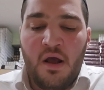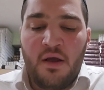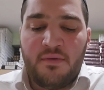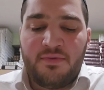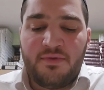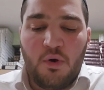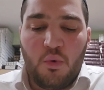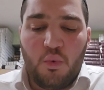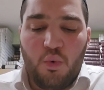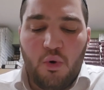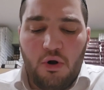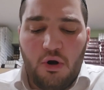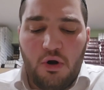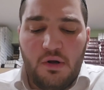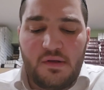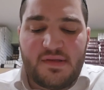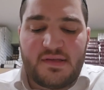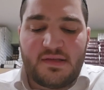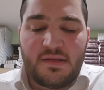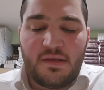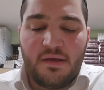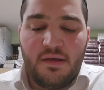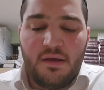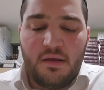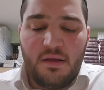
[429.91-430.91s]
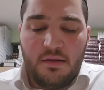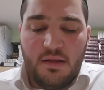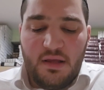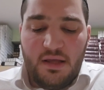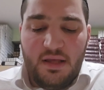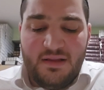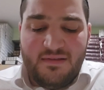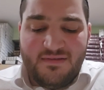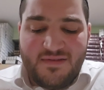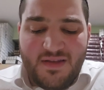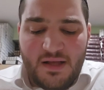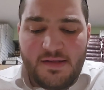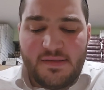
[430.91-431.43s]
the words he
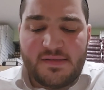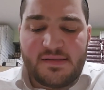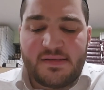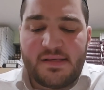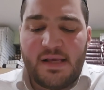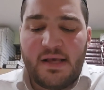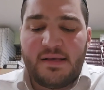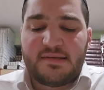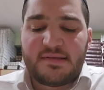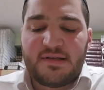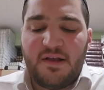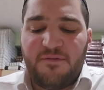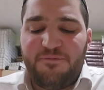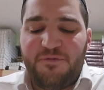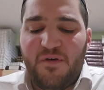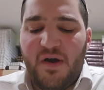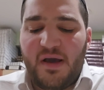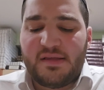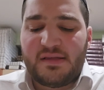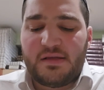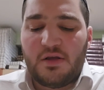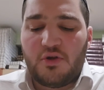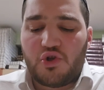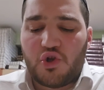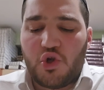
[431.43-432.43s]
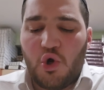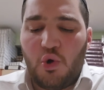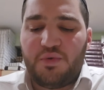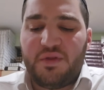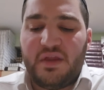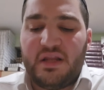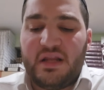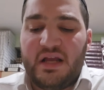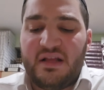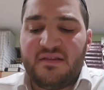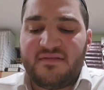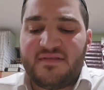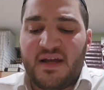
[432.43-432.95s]
did say suffice to show that
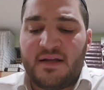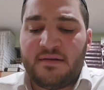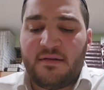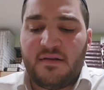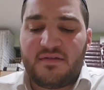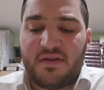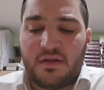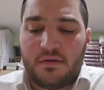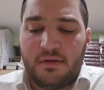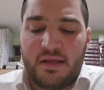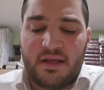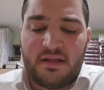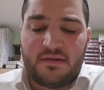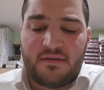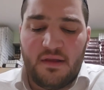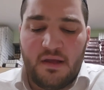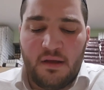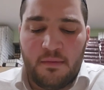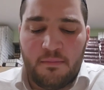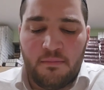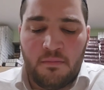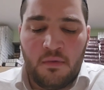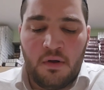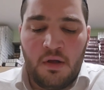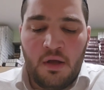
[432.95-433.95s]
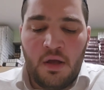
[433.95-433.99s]
he intended to link them.